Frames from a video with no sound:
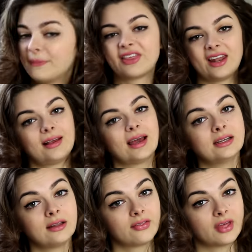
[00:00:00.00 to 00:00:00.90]
But then
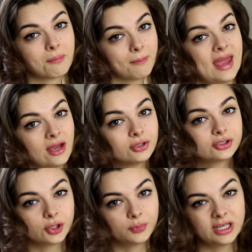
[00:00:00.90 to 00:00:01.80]
again, that may
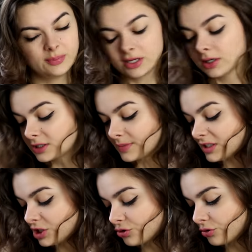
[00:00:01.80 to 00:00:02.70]
also be because my
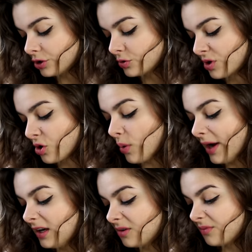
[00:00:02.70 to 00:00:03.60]
straws were
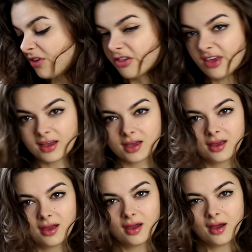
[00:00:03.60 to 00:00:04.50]
quite thick.
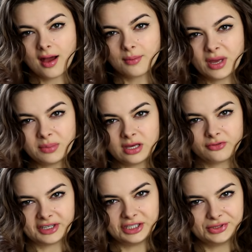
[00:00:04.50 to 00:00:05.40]
Maybe
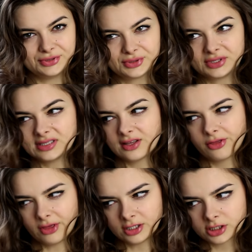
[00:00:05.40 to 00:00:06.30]
if I used
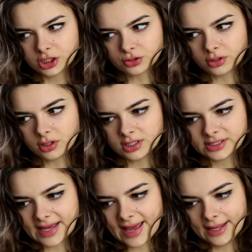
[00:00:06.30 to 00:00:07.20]
thinner
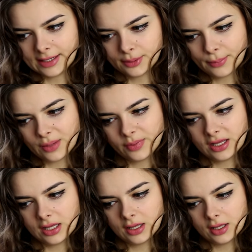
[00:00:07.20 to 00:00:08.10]
straws and
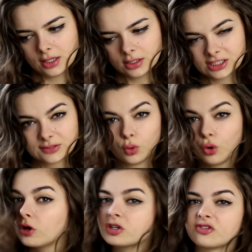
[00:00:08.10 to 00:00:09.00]
maybe
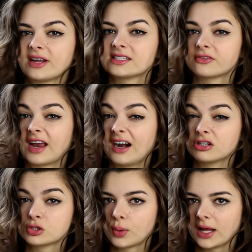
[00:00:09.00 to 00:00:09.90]
smaller strands of hair
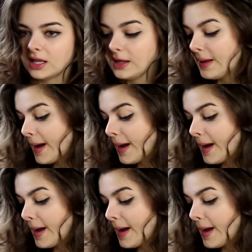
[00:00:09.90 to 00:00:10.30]
as well,